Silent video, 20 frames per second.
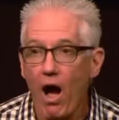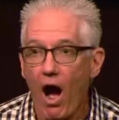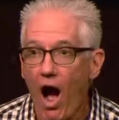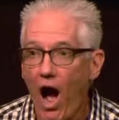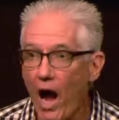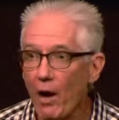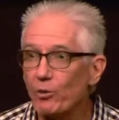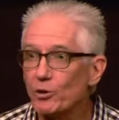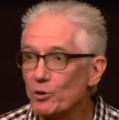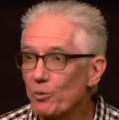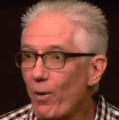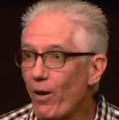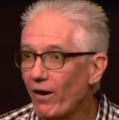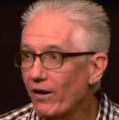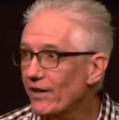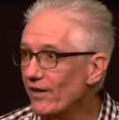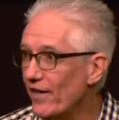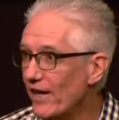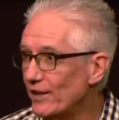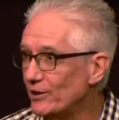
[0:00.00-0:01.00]
I was
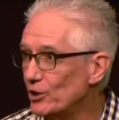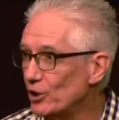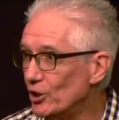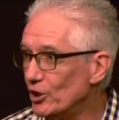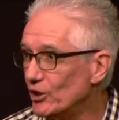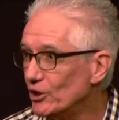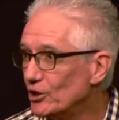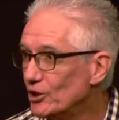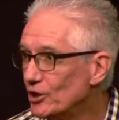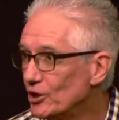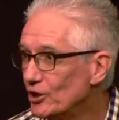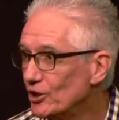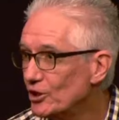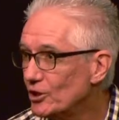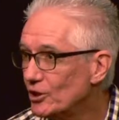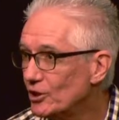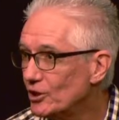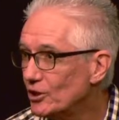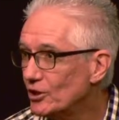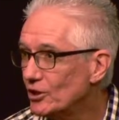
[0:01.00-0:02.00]
part of that church.
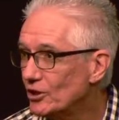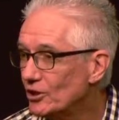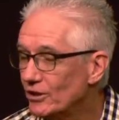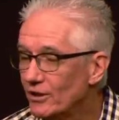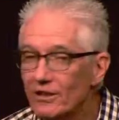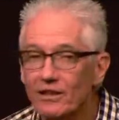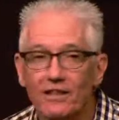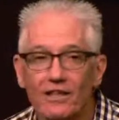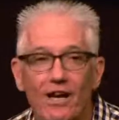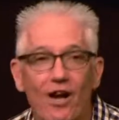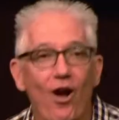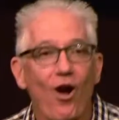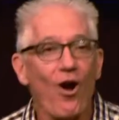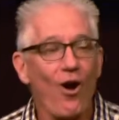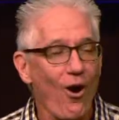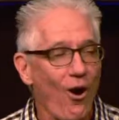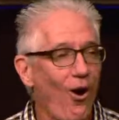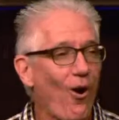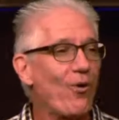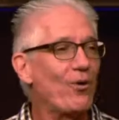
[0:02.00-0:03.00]

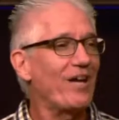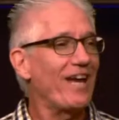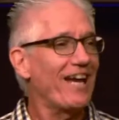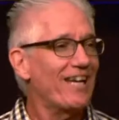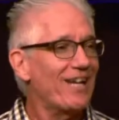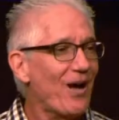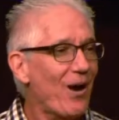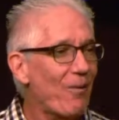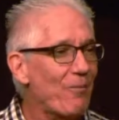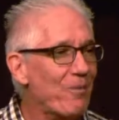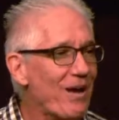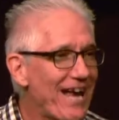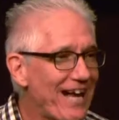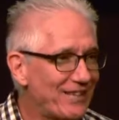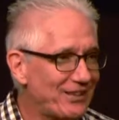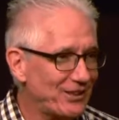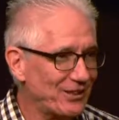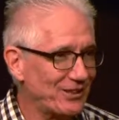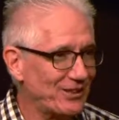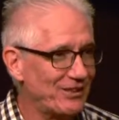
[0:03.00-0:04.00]
Okay, now
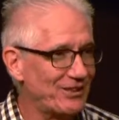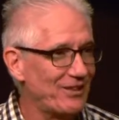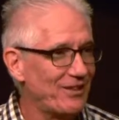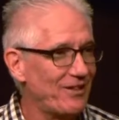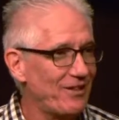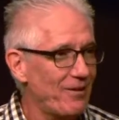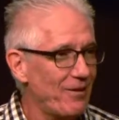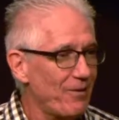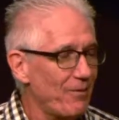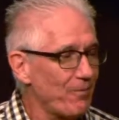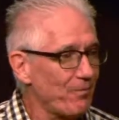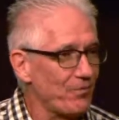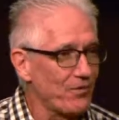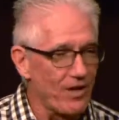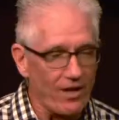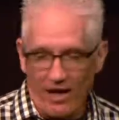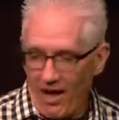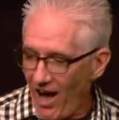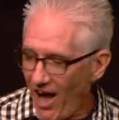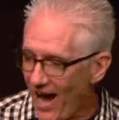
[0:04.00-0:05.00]
imagine,
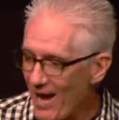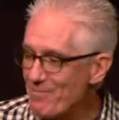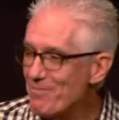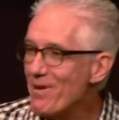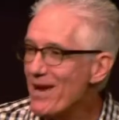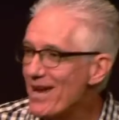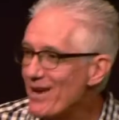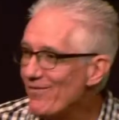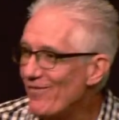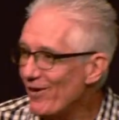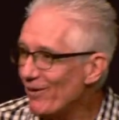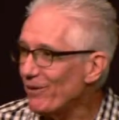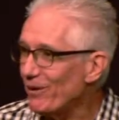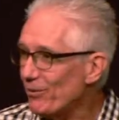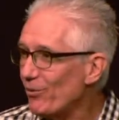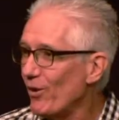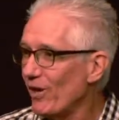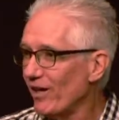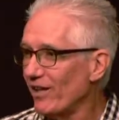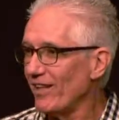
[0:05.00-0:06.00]
I may very
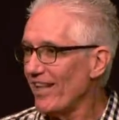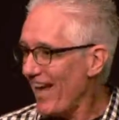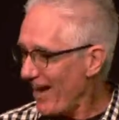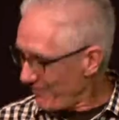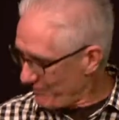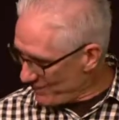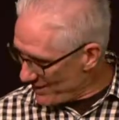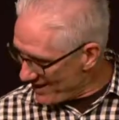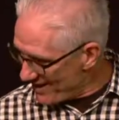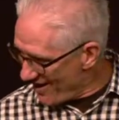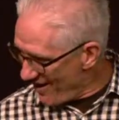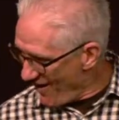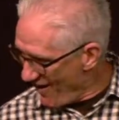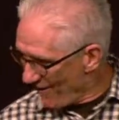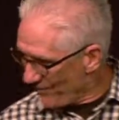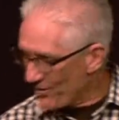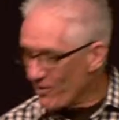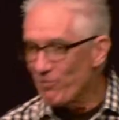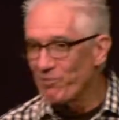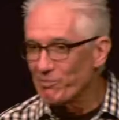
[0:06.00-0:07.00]
well have been
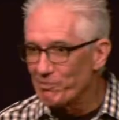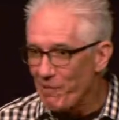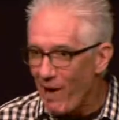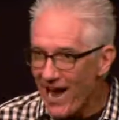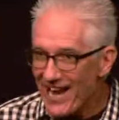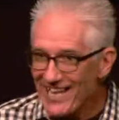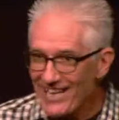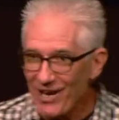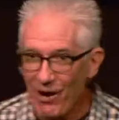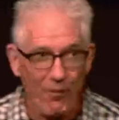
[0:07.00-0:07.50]
running